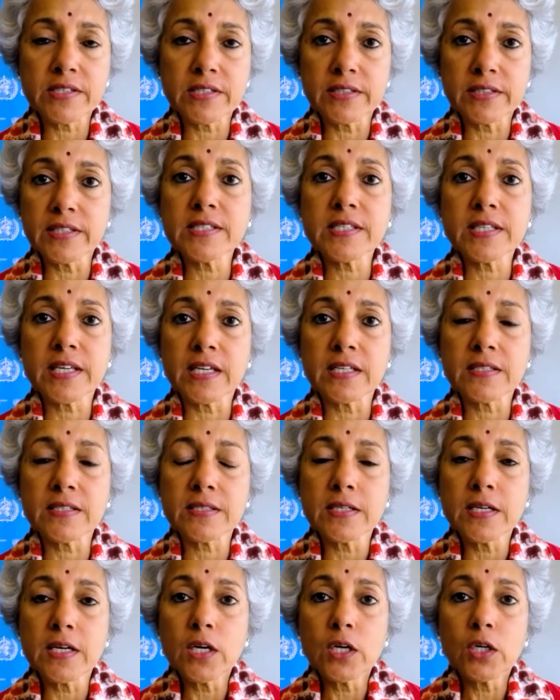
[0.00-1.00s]
In this
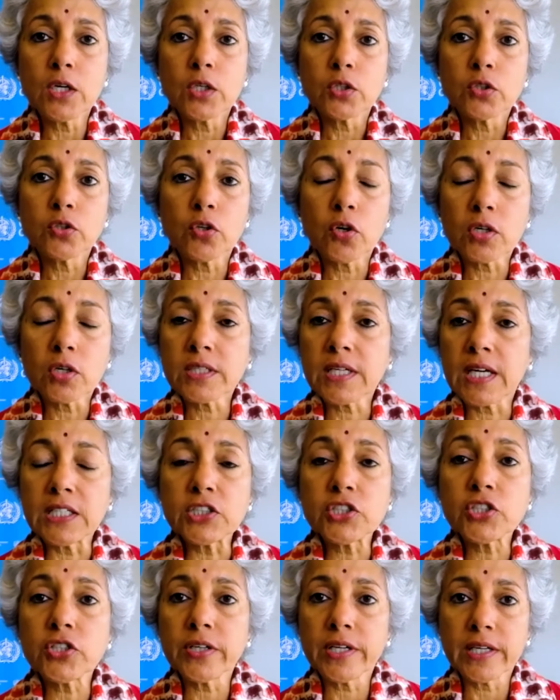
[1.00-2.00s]
case, you're not
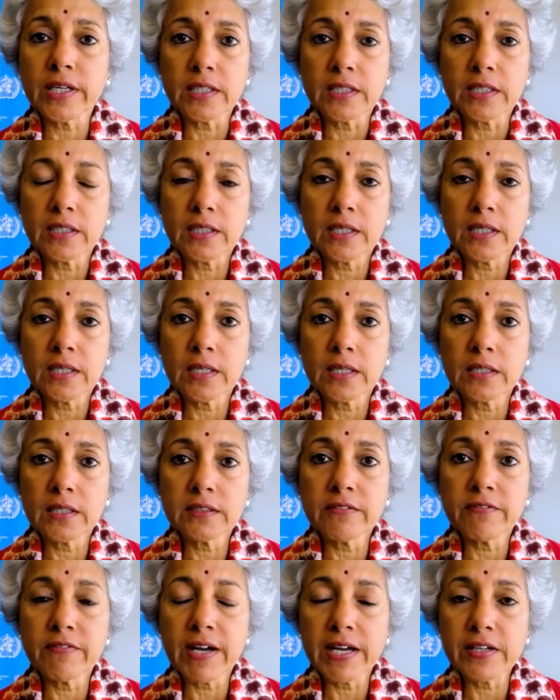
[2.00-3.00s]
culturing
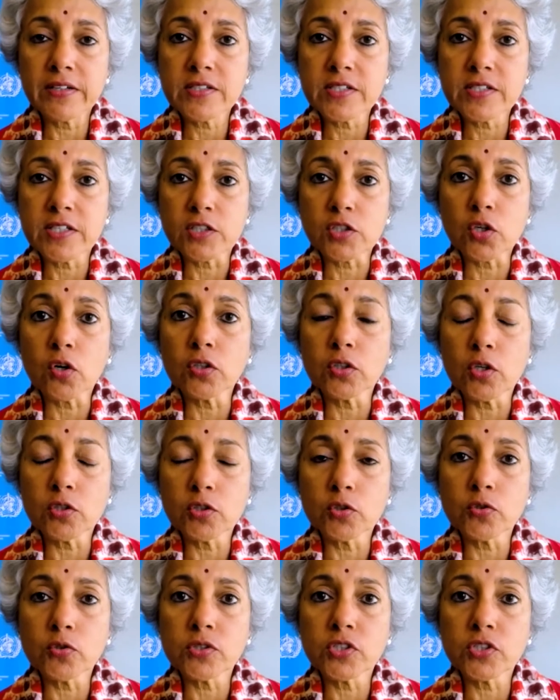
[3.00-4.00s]
the virus at all.
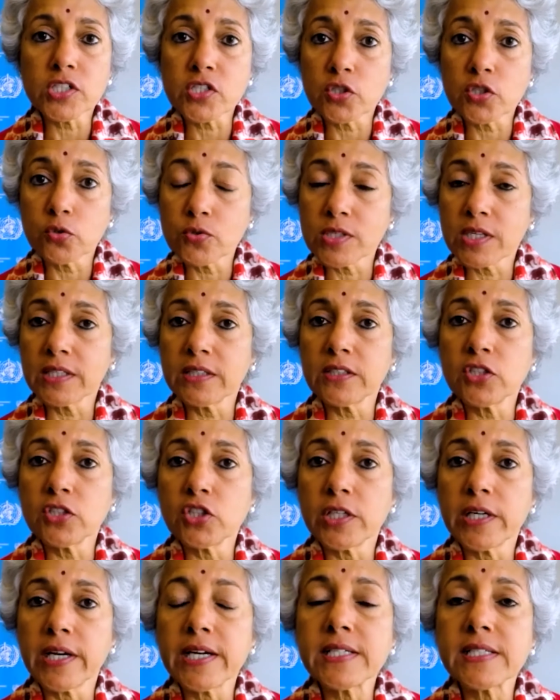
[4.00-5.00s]
You're just using the
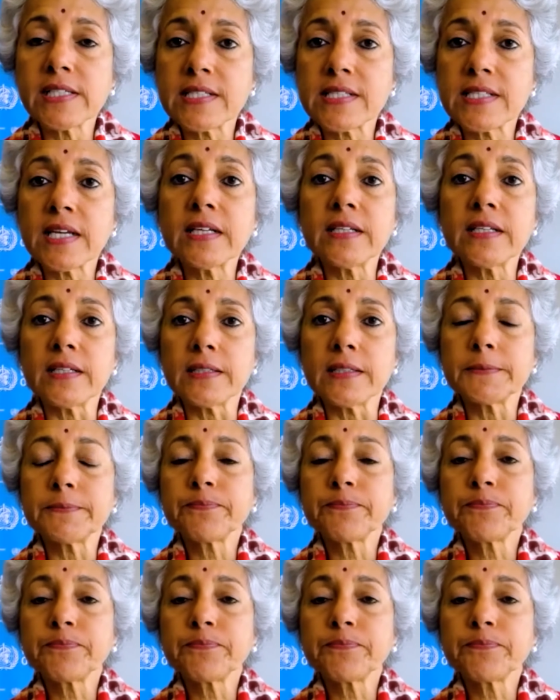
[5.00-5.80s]
genetic signal